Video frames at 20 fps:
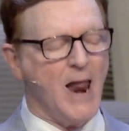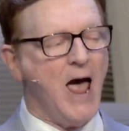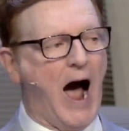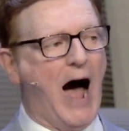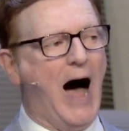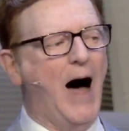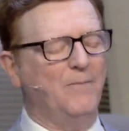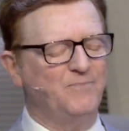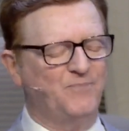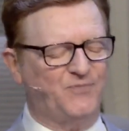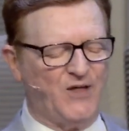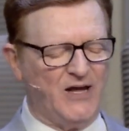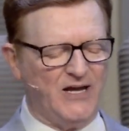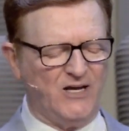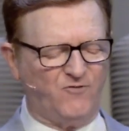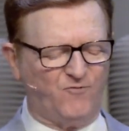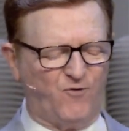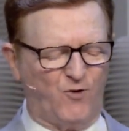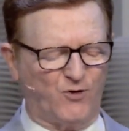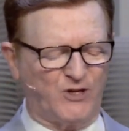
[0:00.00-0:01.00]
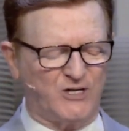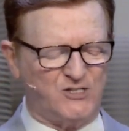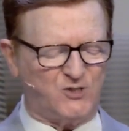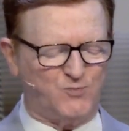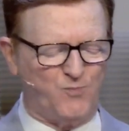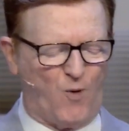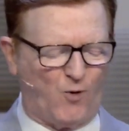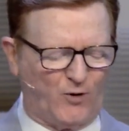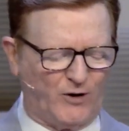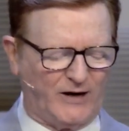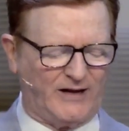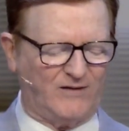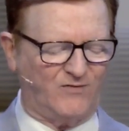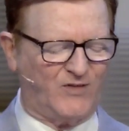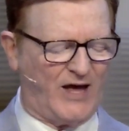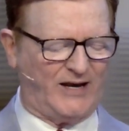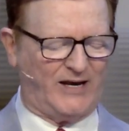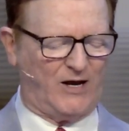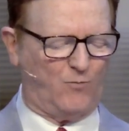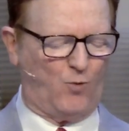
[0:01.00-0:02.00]
I'm thankful this morning
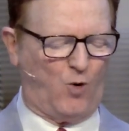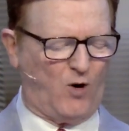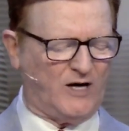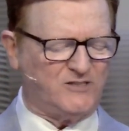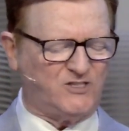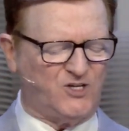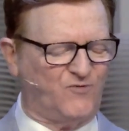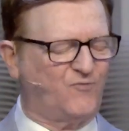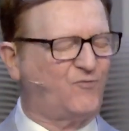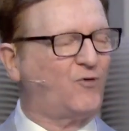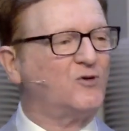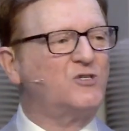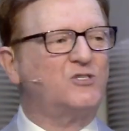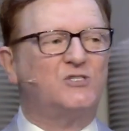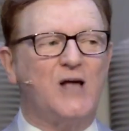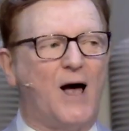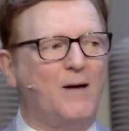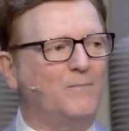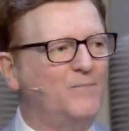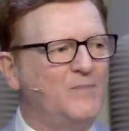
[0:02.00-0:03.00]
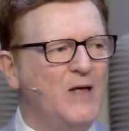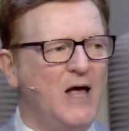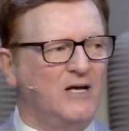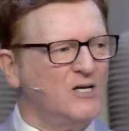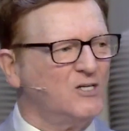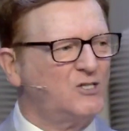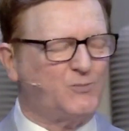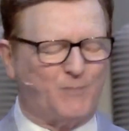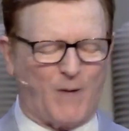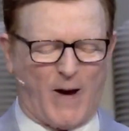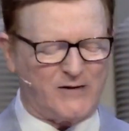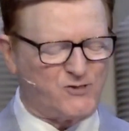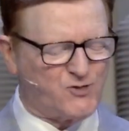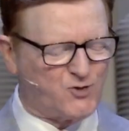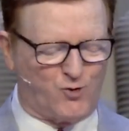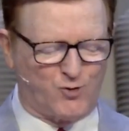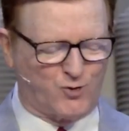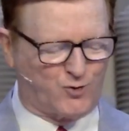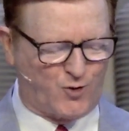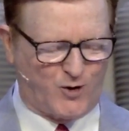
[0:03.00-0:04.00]
that it wasn't for some
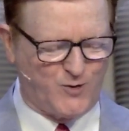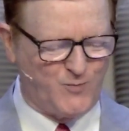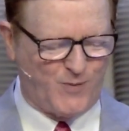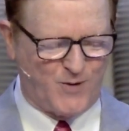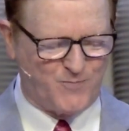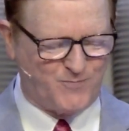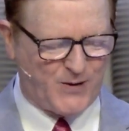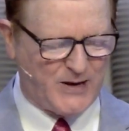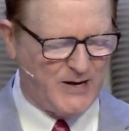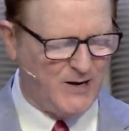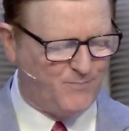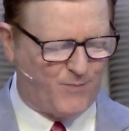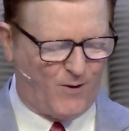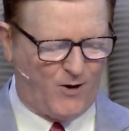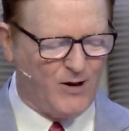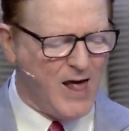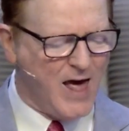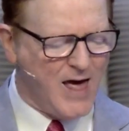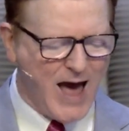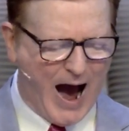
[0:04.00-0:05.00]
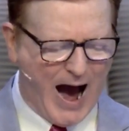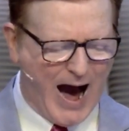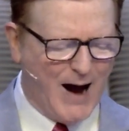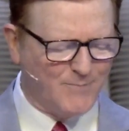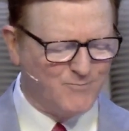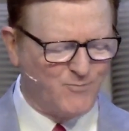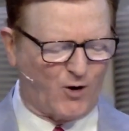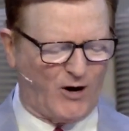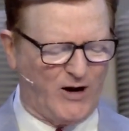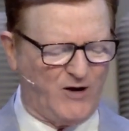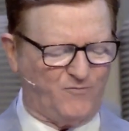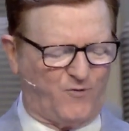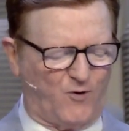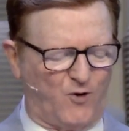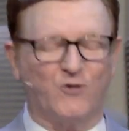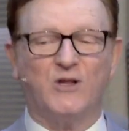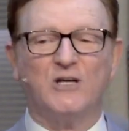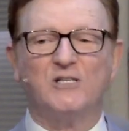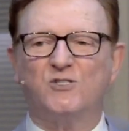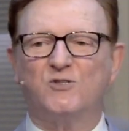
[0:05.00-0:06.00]
special group of people. I'm
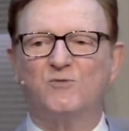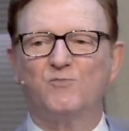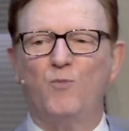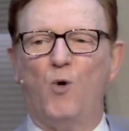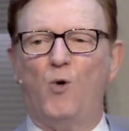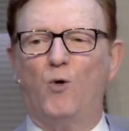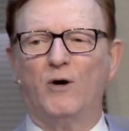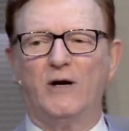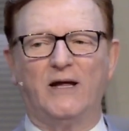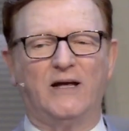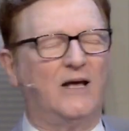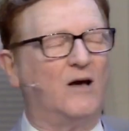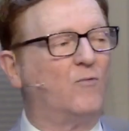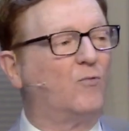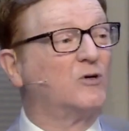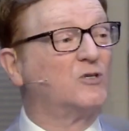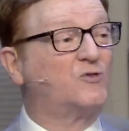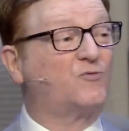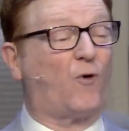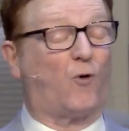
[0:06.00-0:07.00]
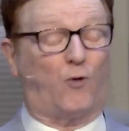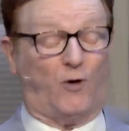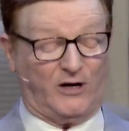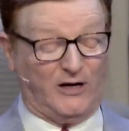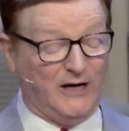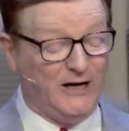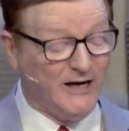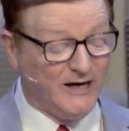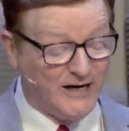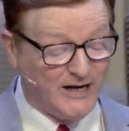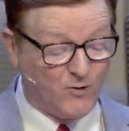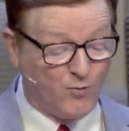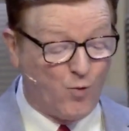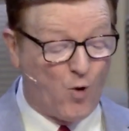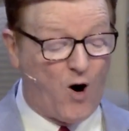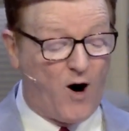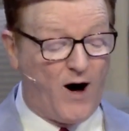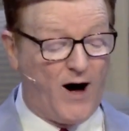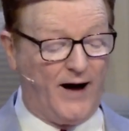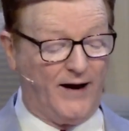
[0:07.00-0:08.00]
grateful this morning it was for
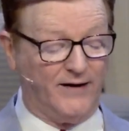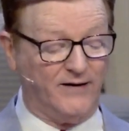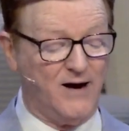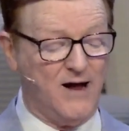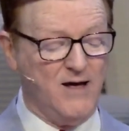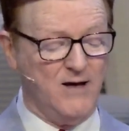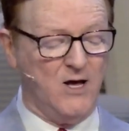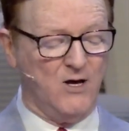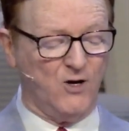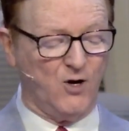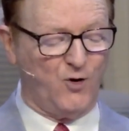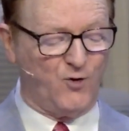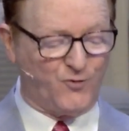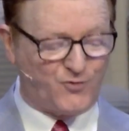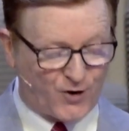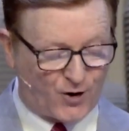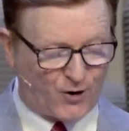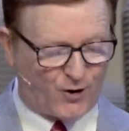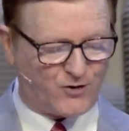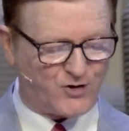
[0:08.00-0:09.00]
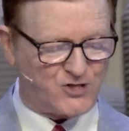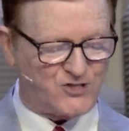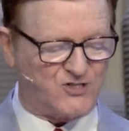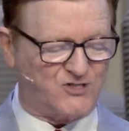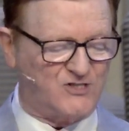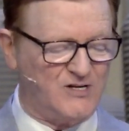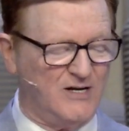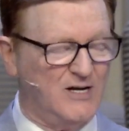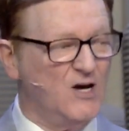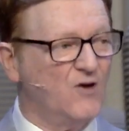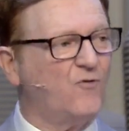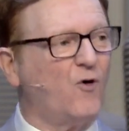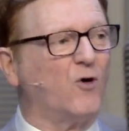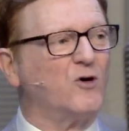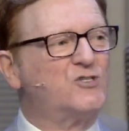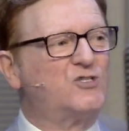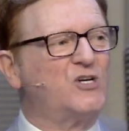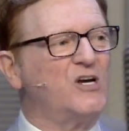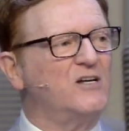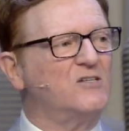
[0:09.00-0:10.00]
anyone who thirsts. For
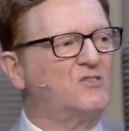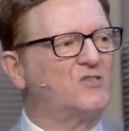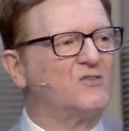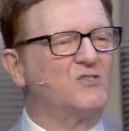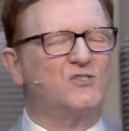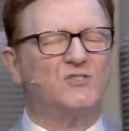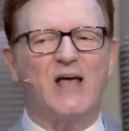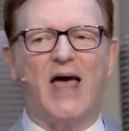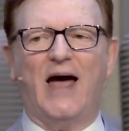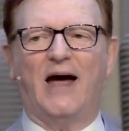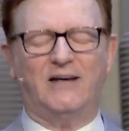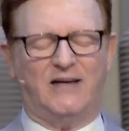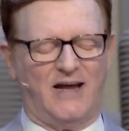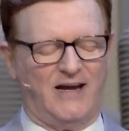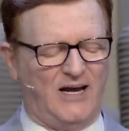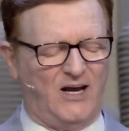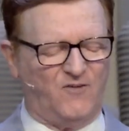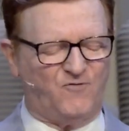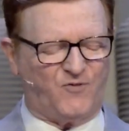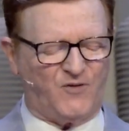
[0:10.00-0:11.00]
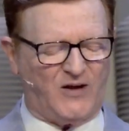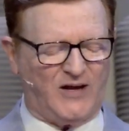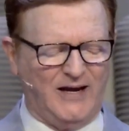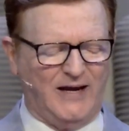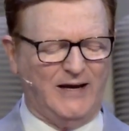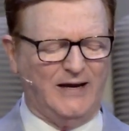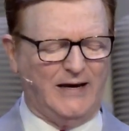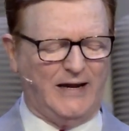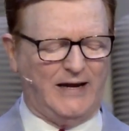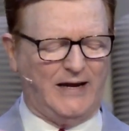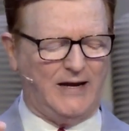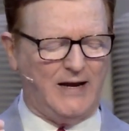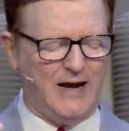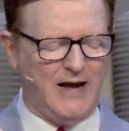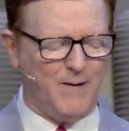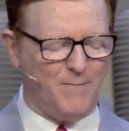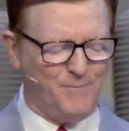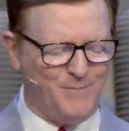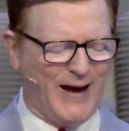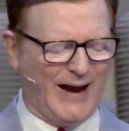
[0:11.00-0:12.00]
Jesus said, if any
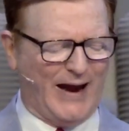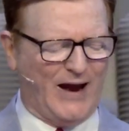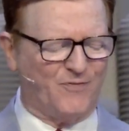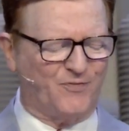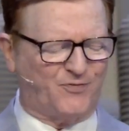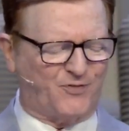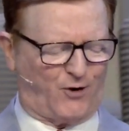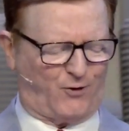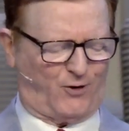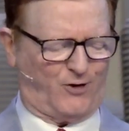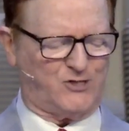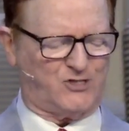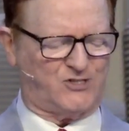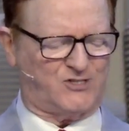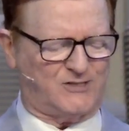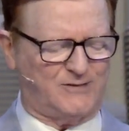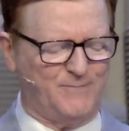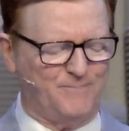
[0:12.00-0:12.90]
man thirst,